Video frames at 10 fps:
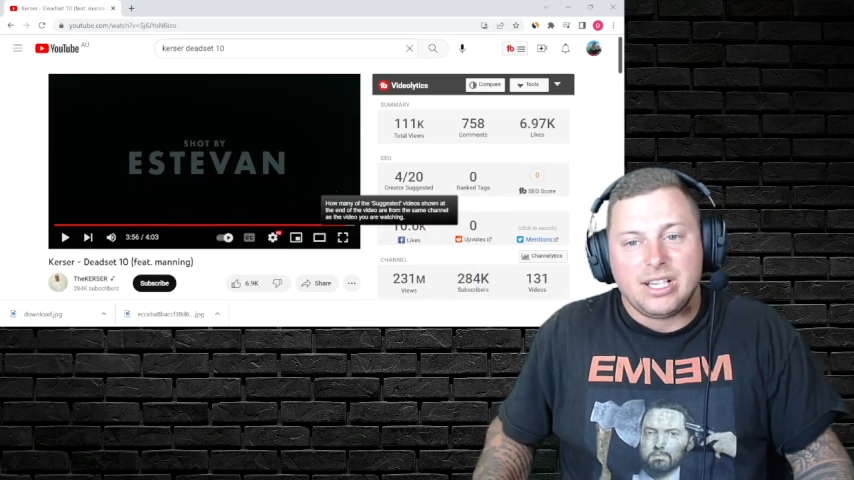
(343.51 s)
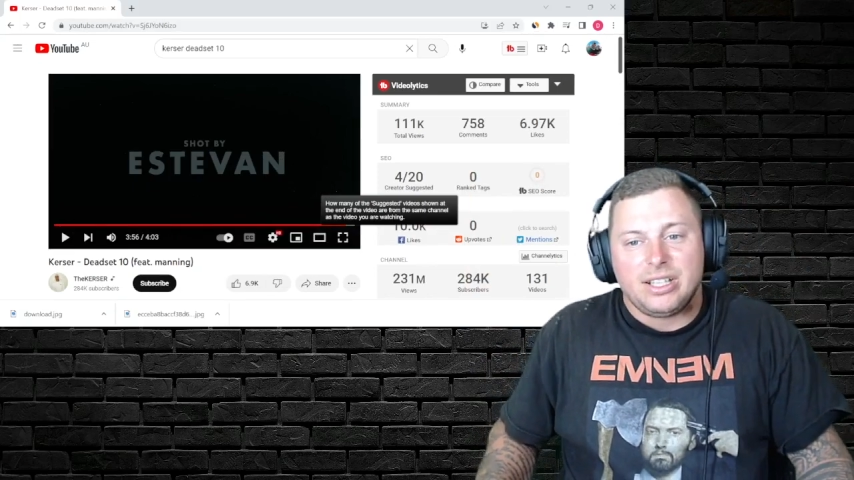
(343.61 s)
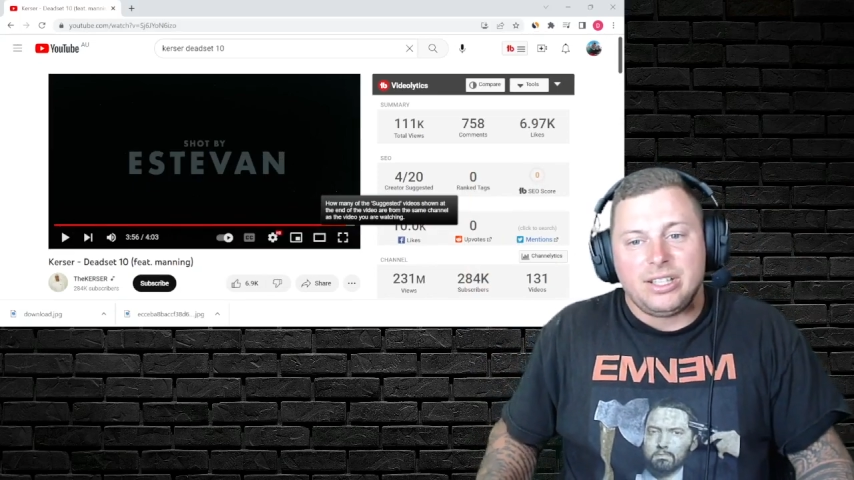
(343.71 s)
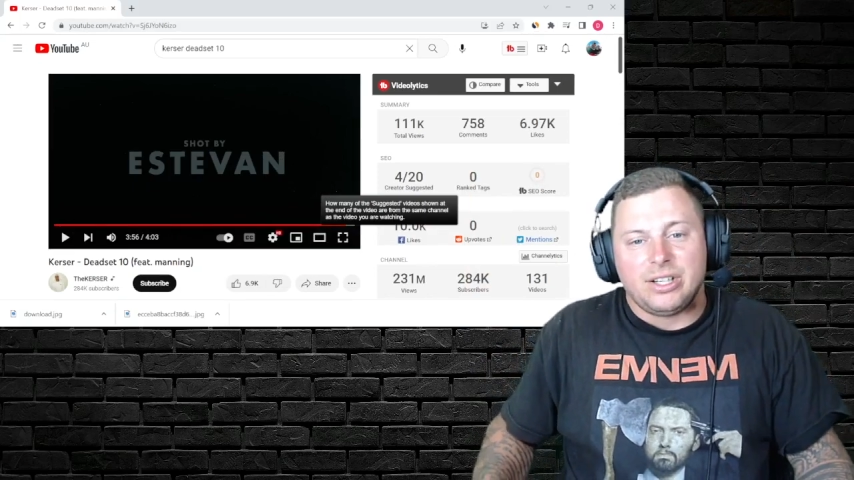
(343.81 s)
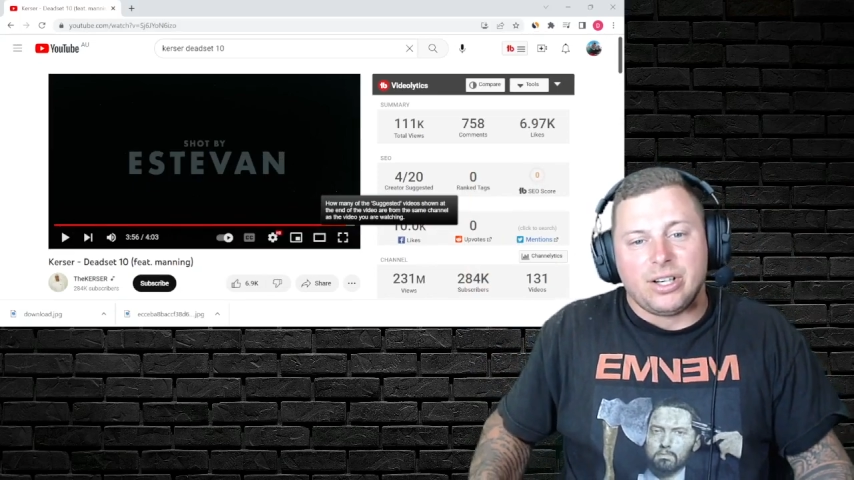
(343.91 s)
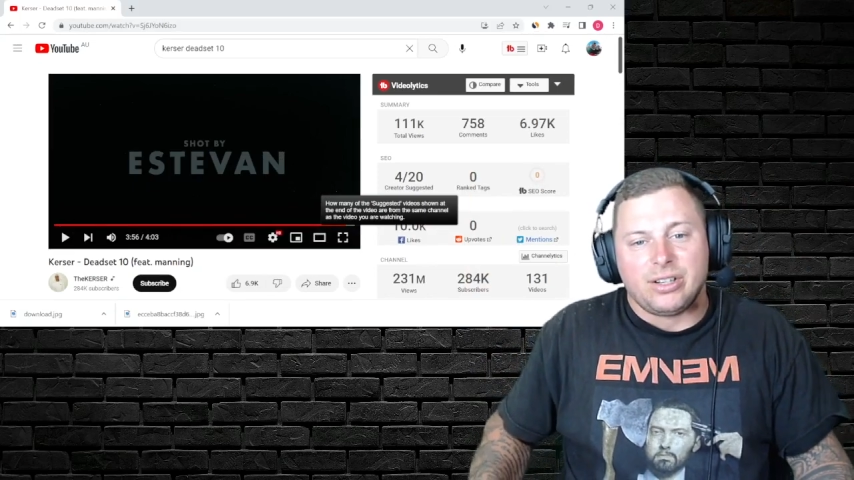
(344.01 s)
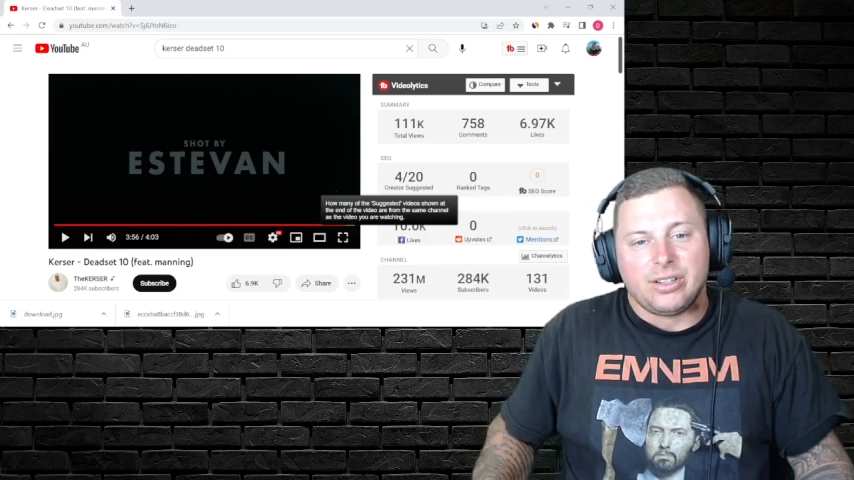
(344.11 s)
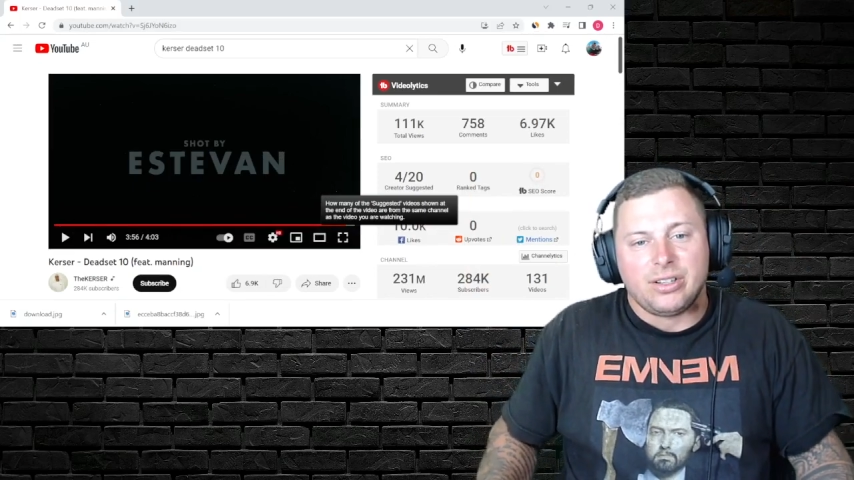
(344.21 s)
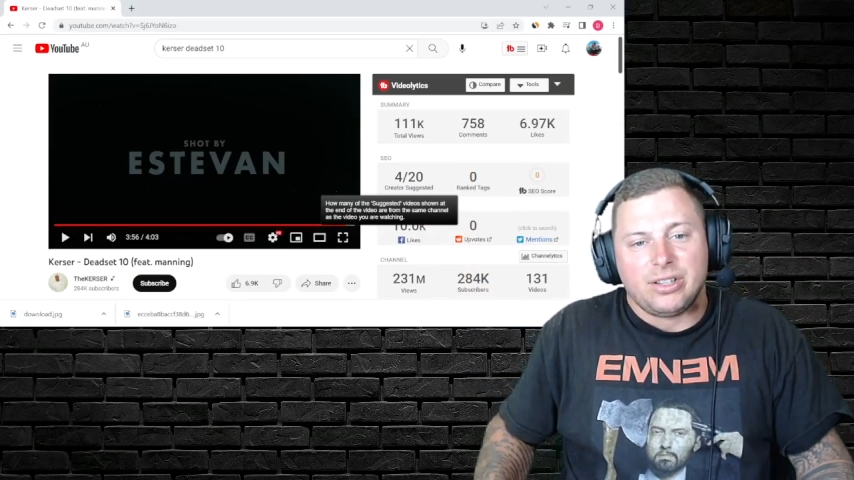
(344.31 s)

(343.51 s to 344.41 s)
you know,